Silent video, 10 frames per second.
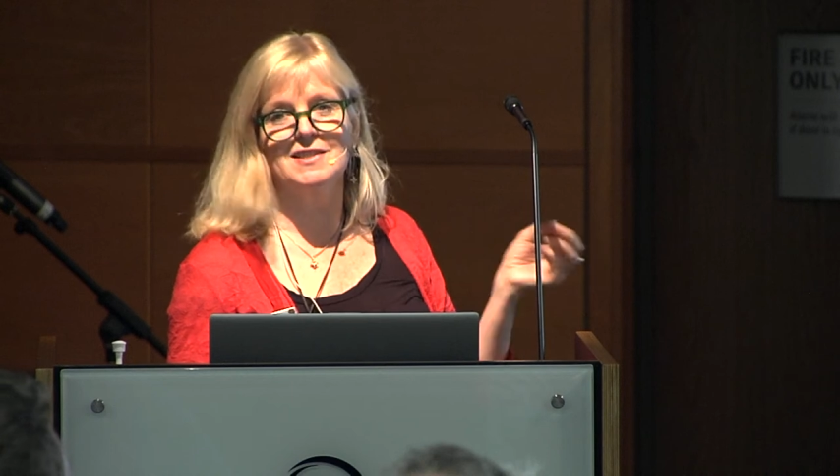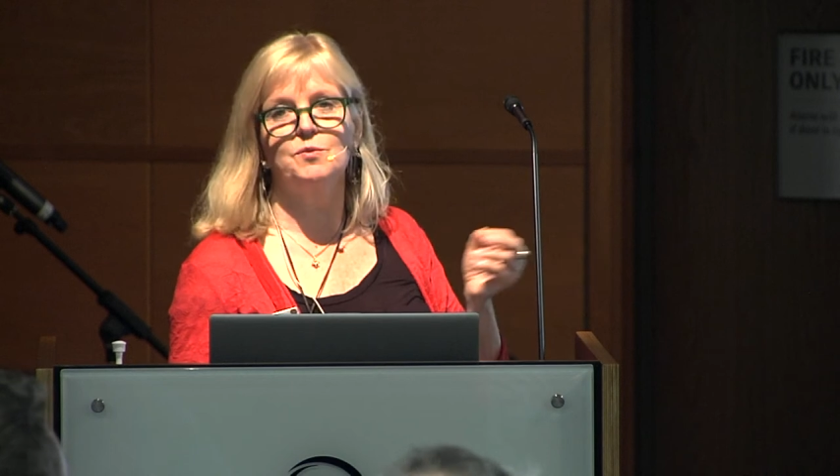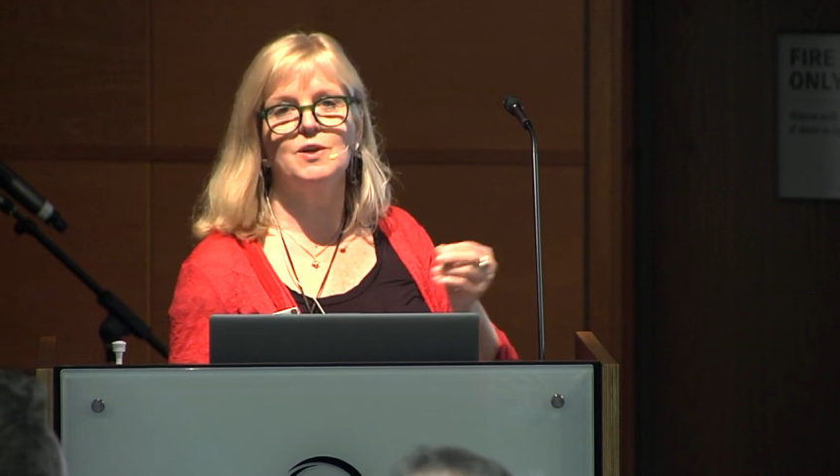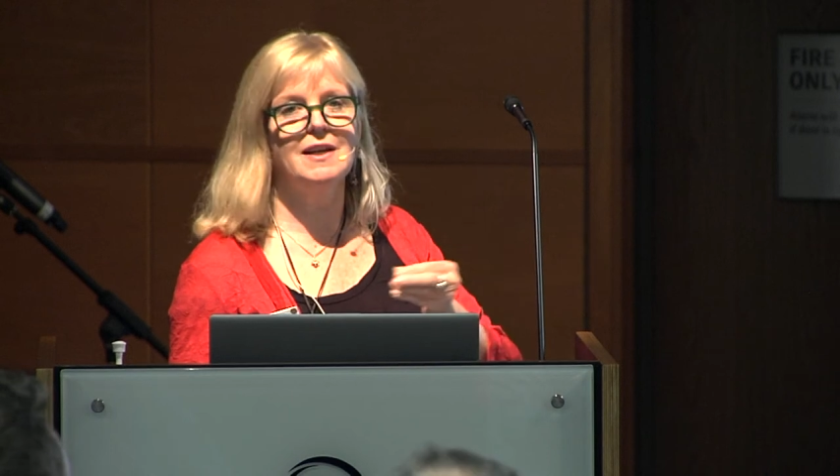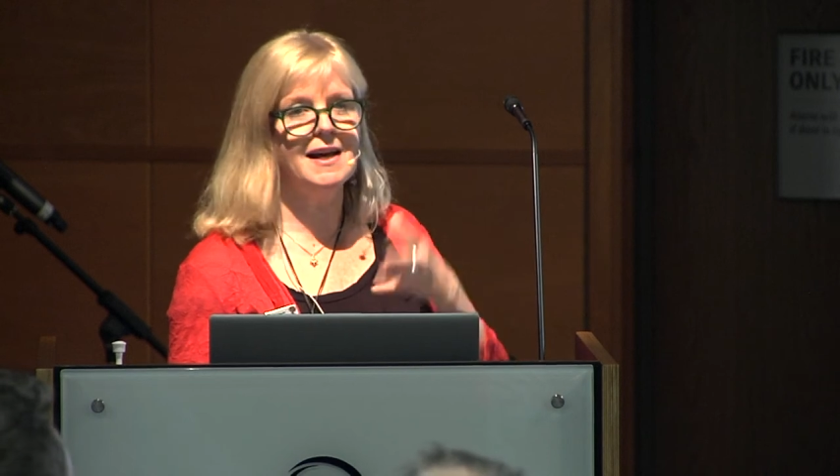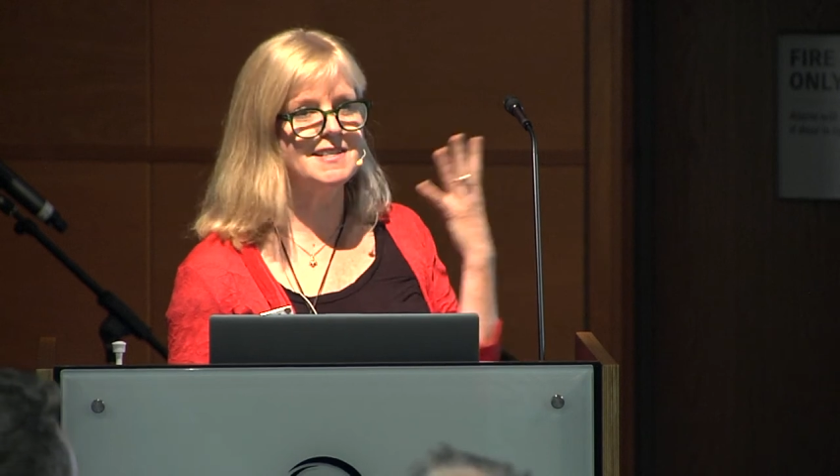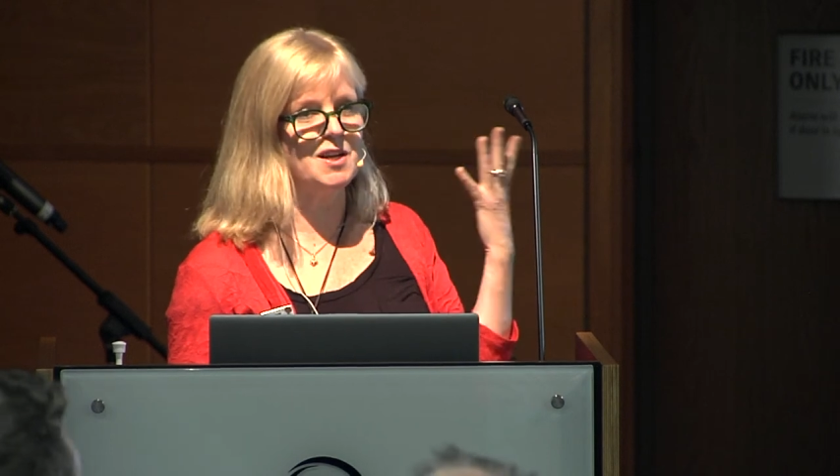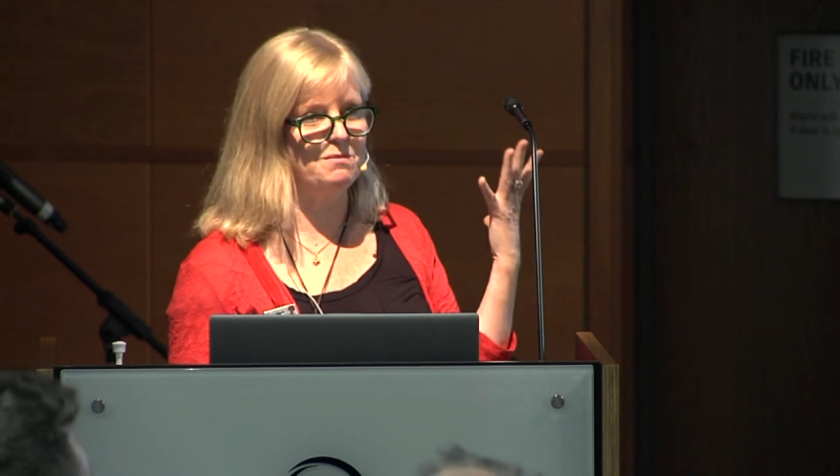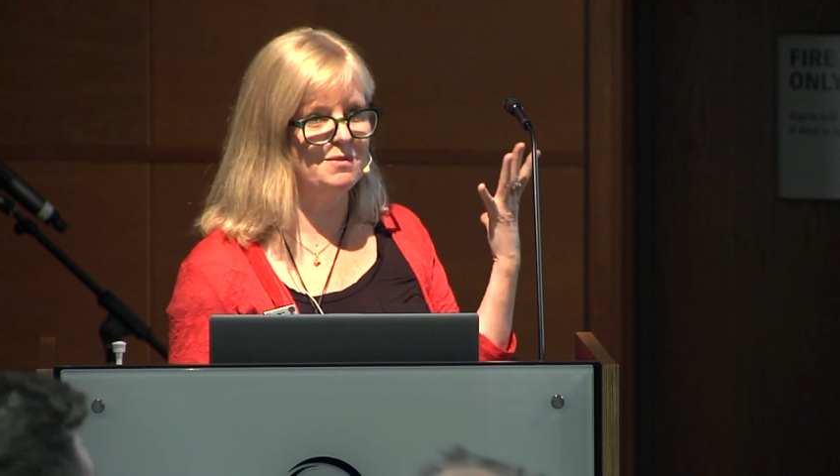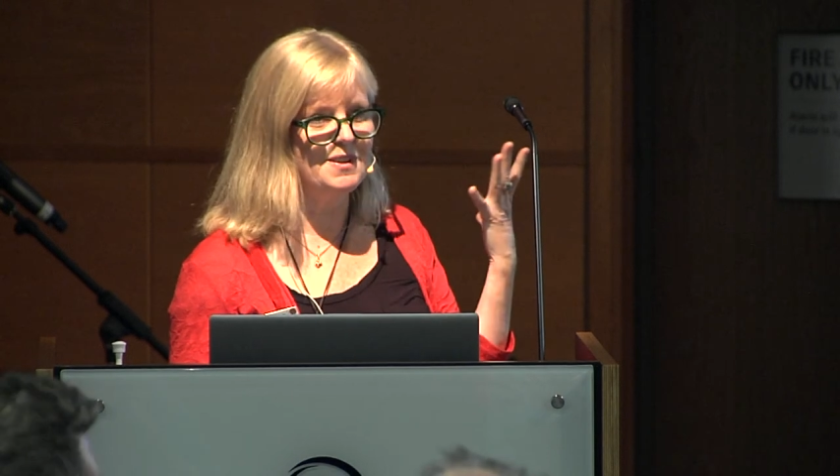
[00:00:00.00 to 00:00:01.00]
that would light
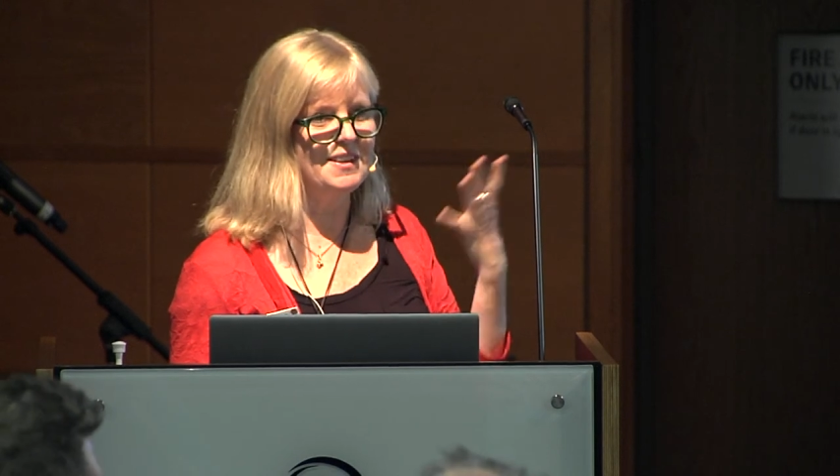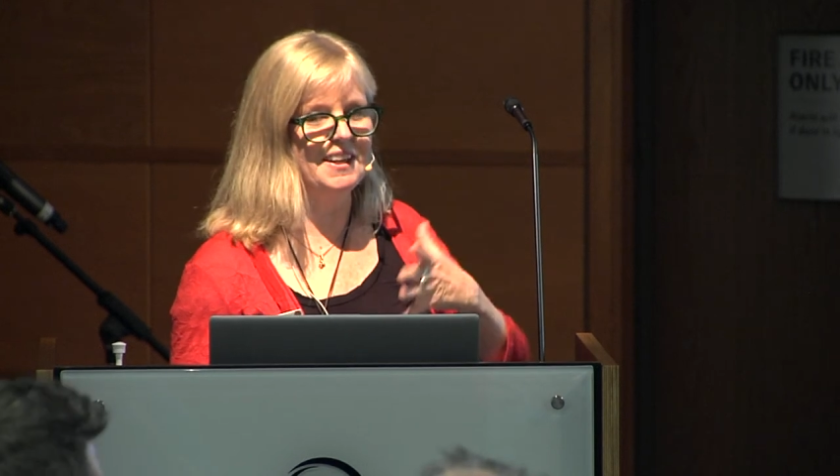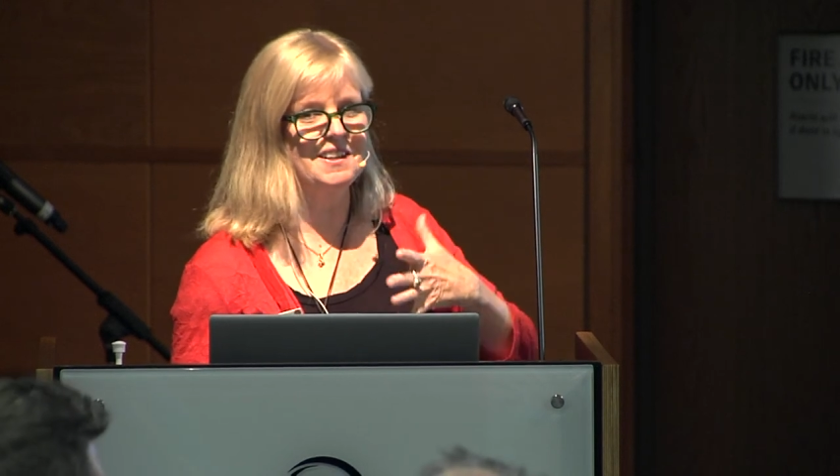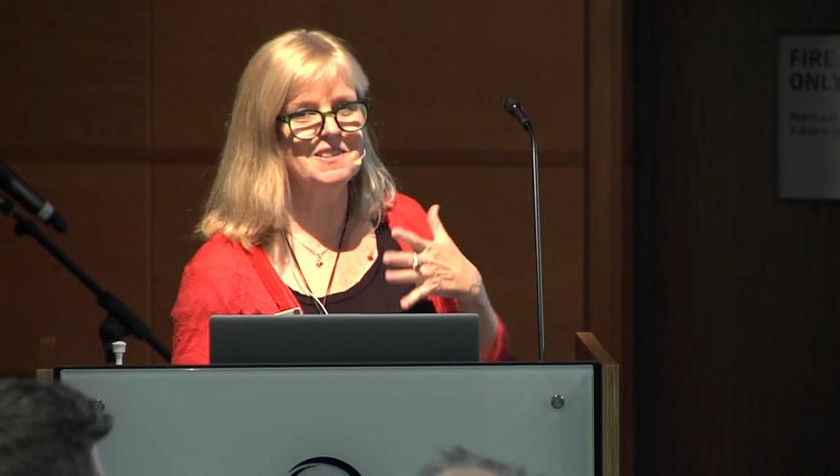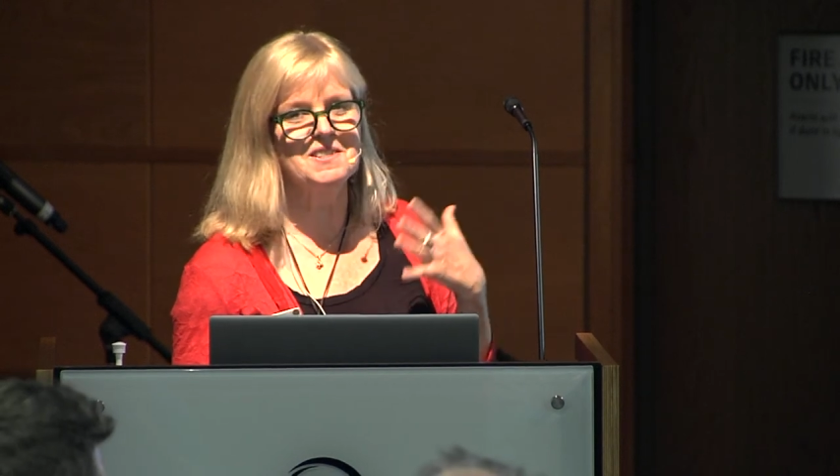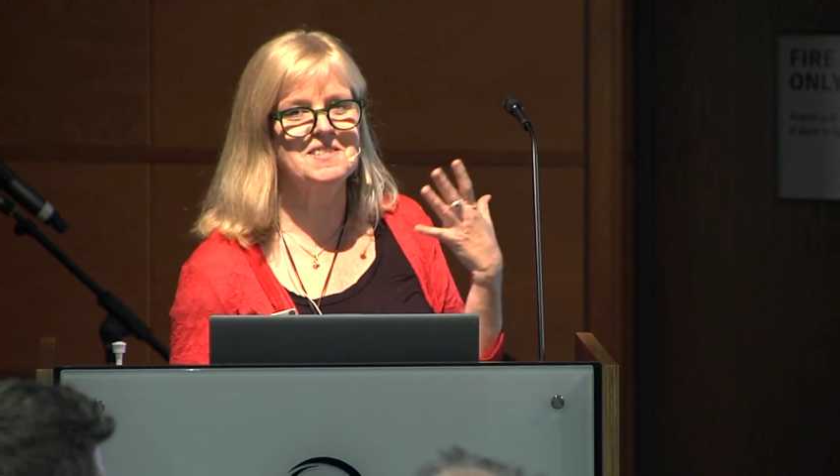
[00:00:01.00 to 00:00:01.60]
up like a little